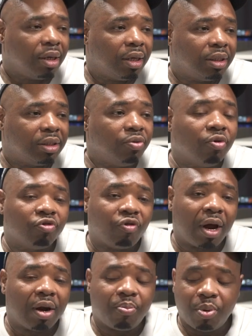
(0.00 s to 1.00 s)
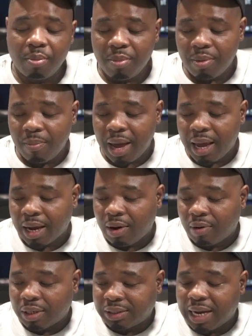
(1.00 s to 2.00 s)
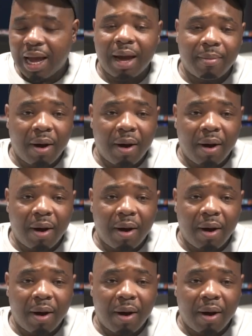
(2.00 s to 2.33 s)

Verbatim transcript: And she was trying to put me back on the time.